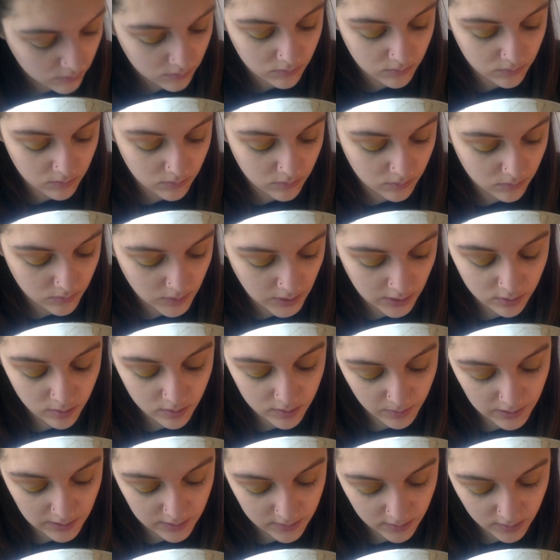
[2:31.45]
that I was just
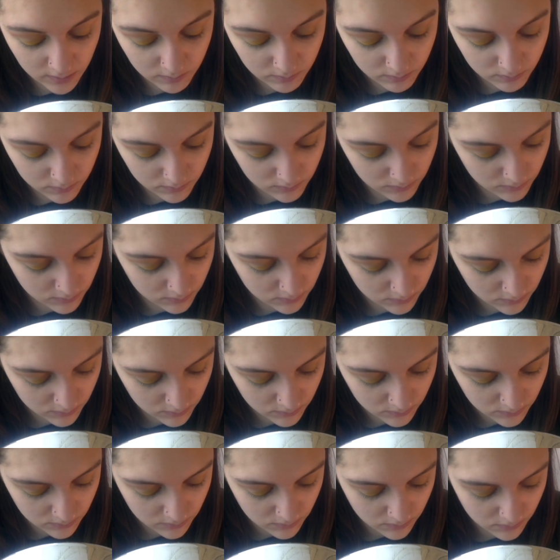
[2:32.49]
using.
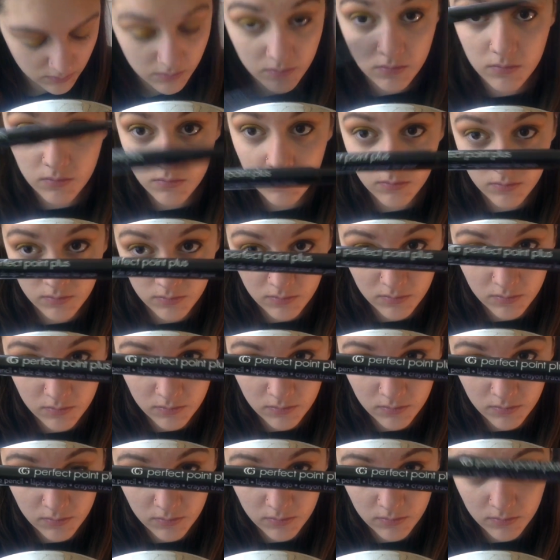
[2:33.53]
And
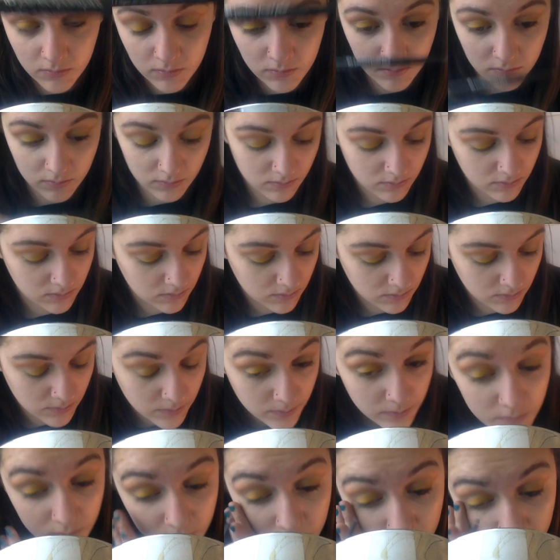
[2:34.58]
moving on, I'm going to take